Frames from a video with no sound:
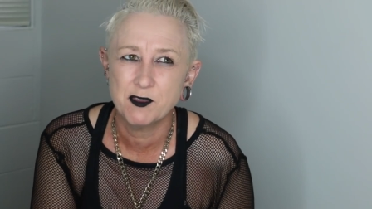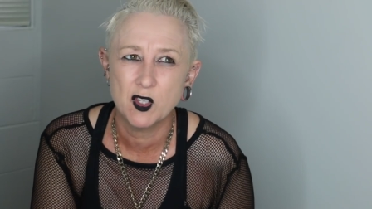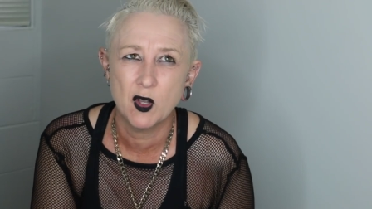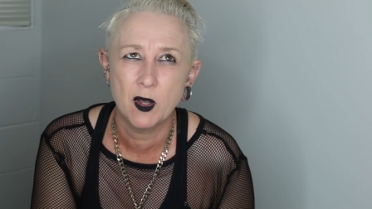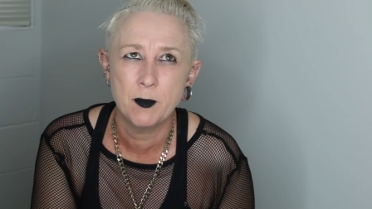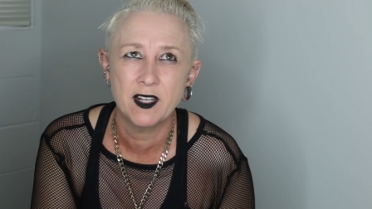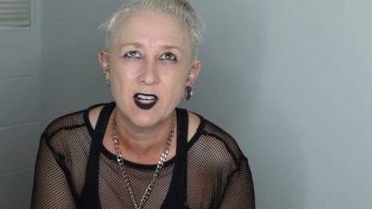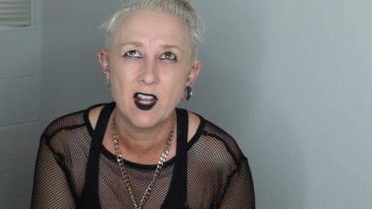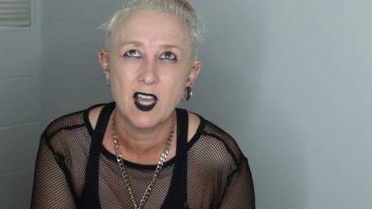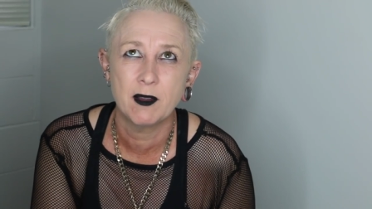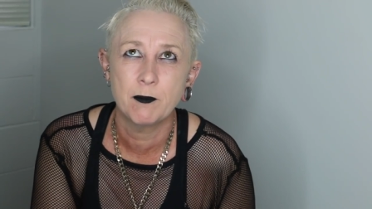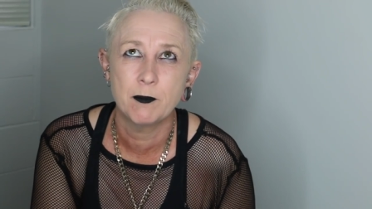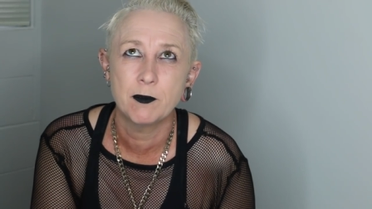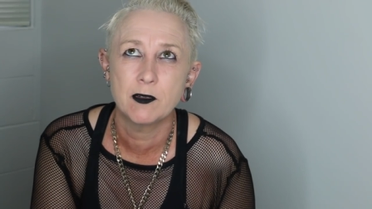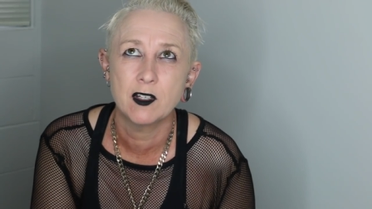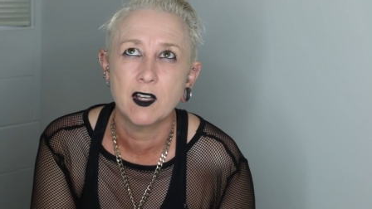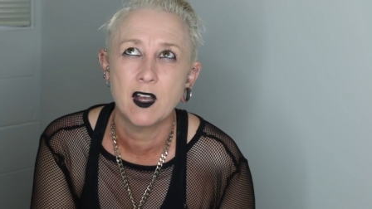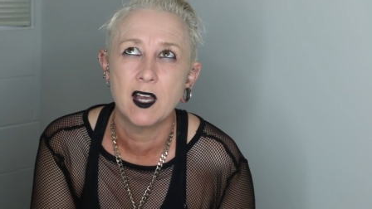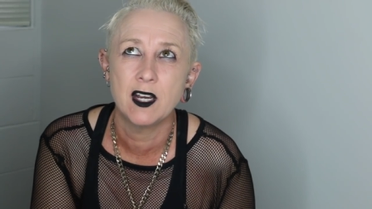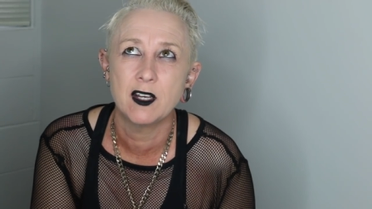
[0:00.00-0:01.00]
So I mean, I
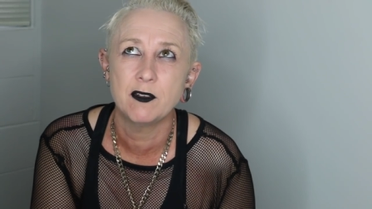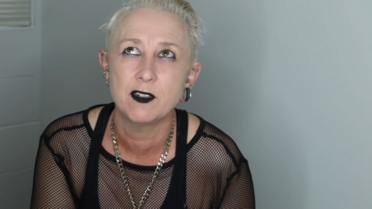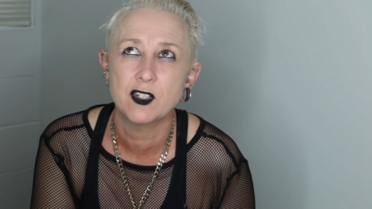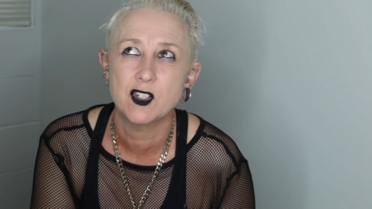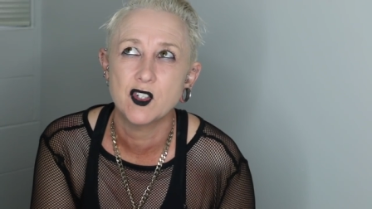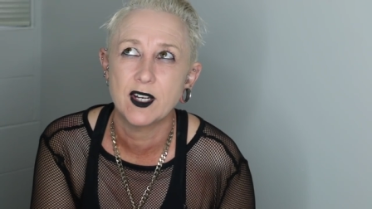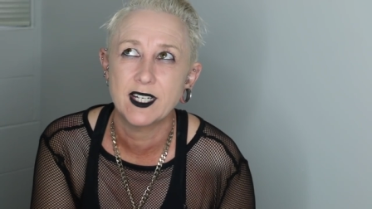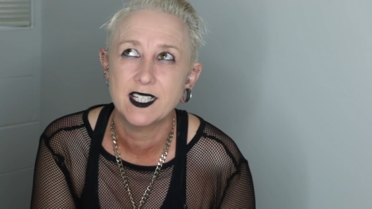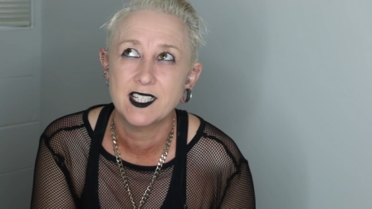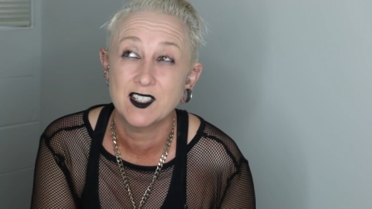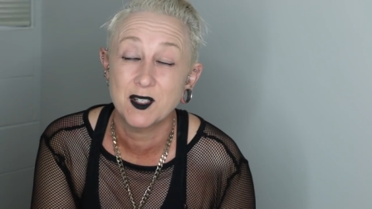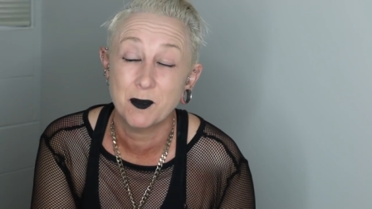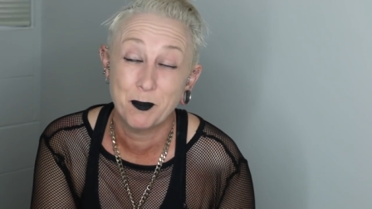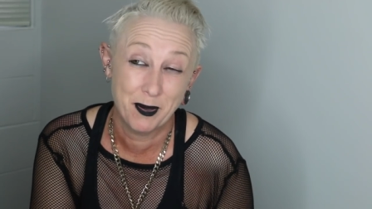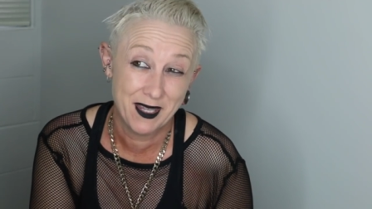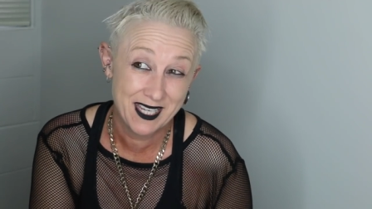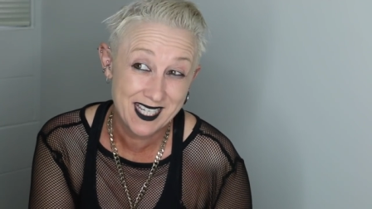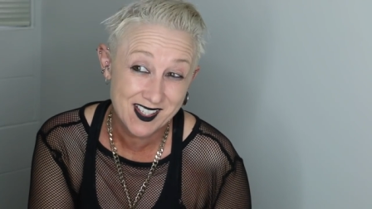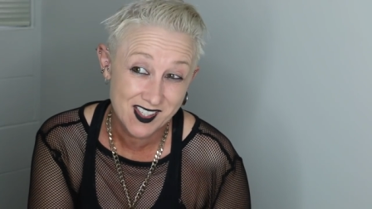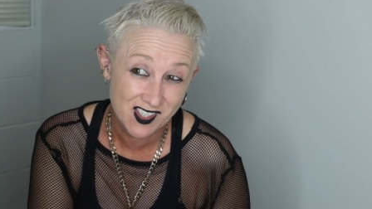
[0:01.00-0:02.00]
kind of attracted to
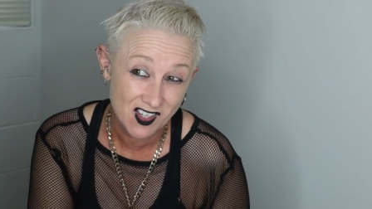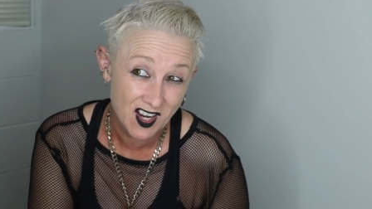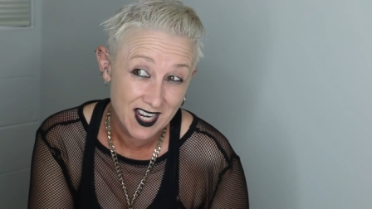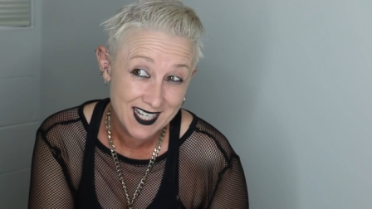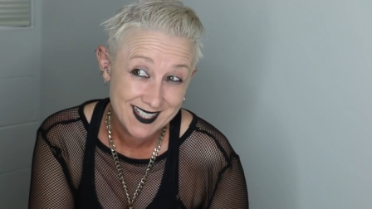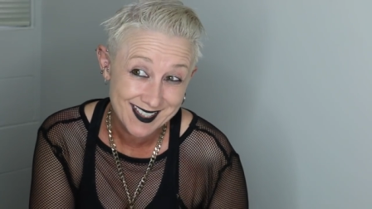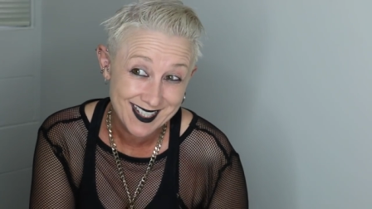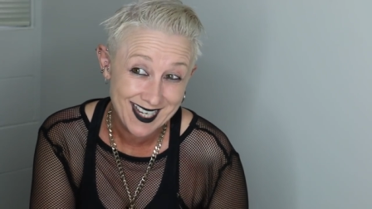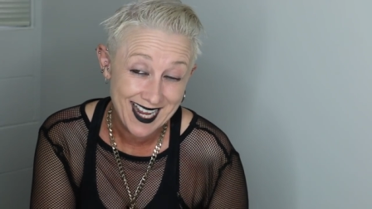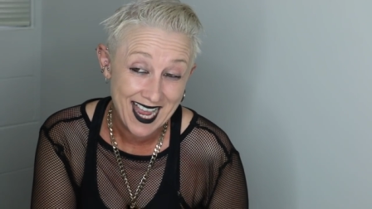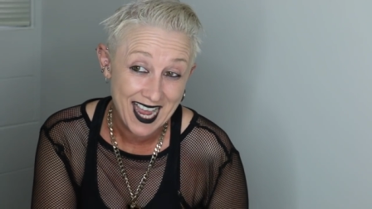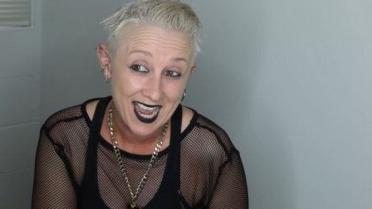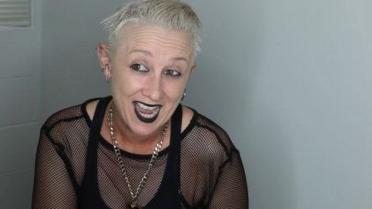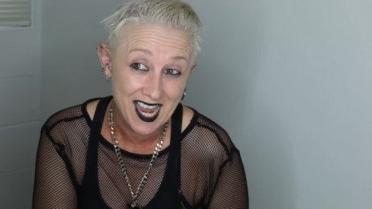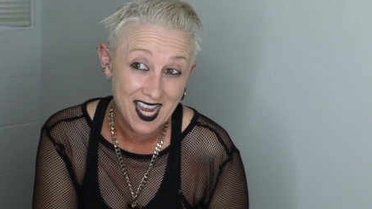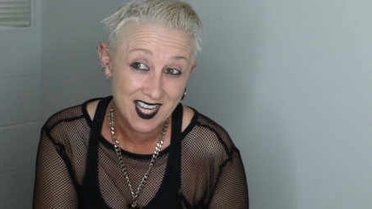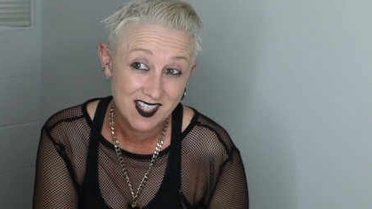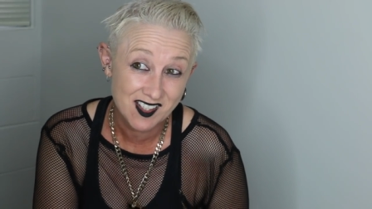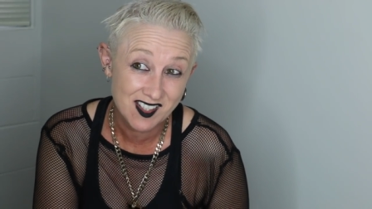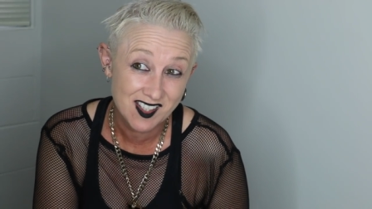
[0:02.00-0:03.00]
peace signs and
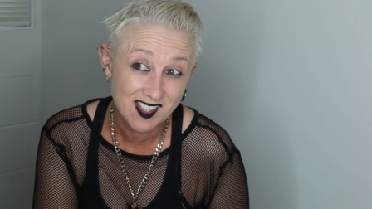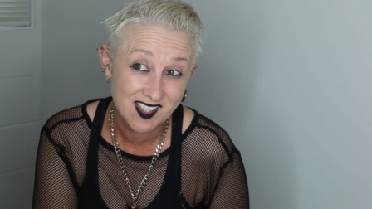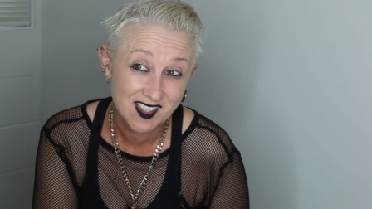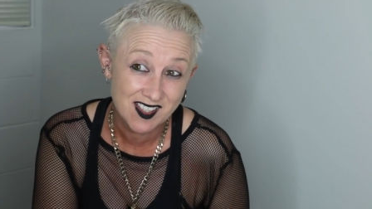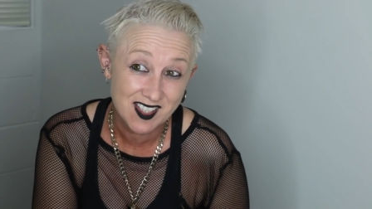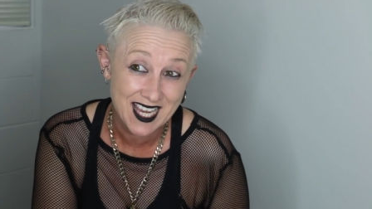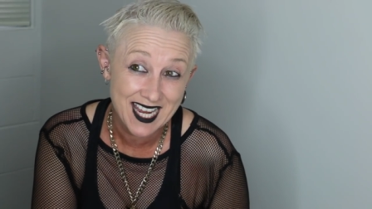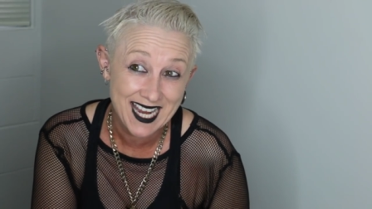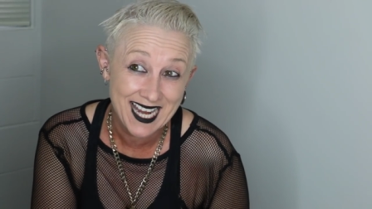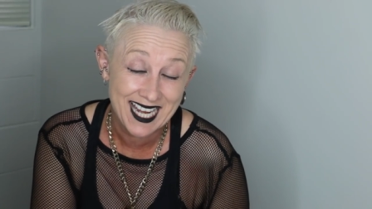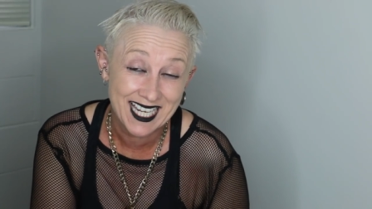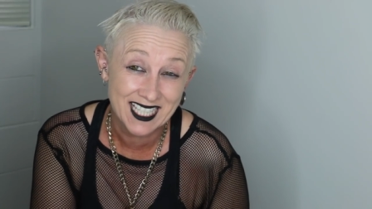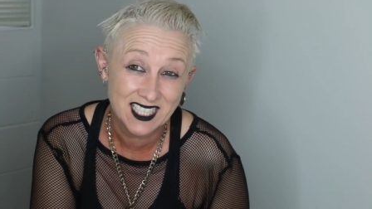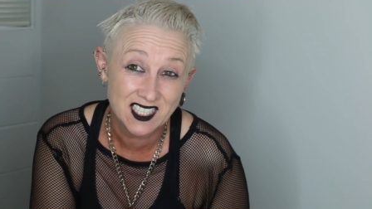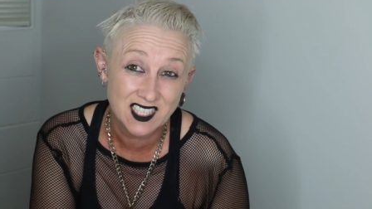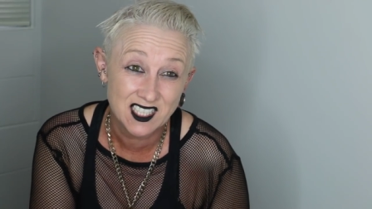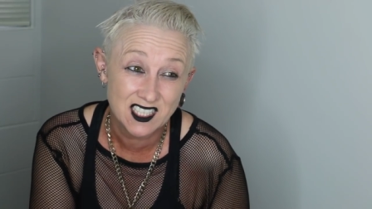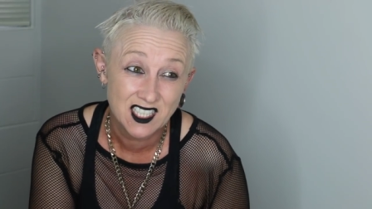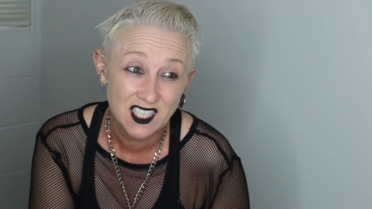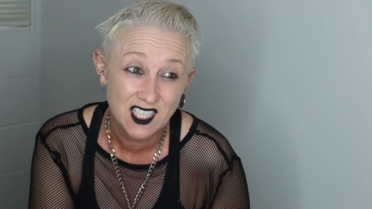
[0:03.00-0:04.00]
hearts mm.
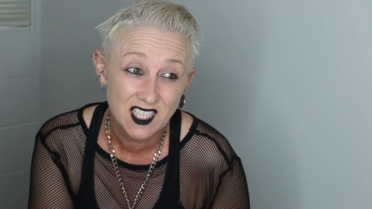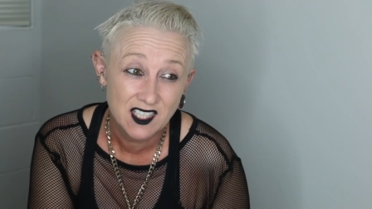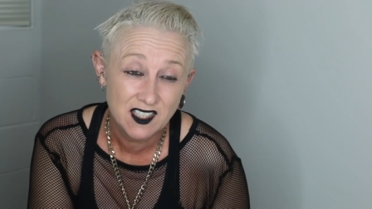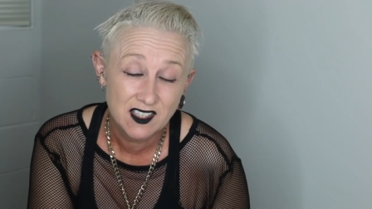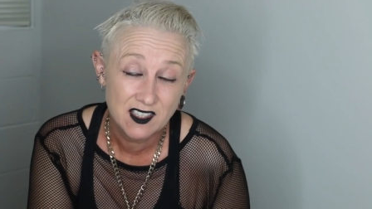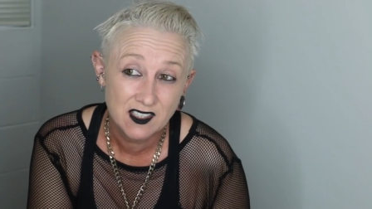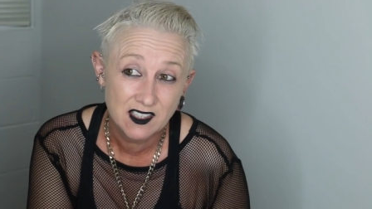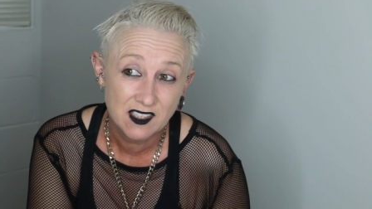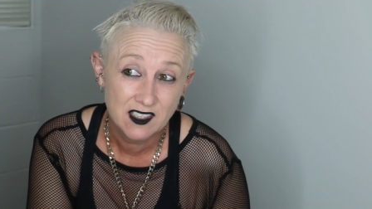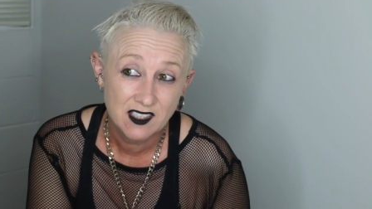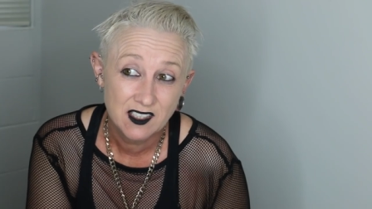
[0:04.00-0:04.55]
and dots.